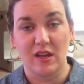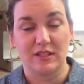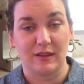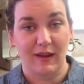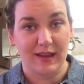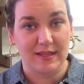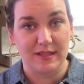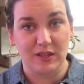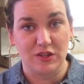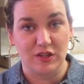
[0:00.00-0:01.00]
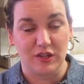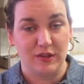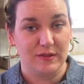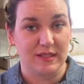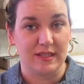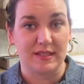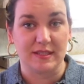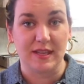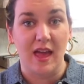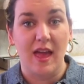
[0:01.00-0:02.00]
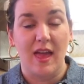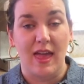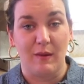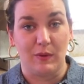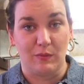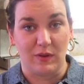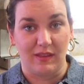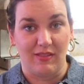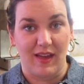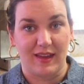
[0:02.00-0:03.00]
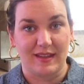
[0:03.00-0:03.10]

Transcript: So I continue to use this and we really like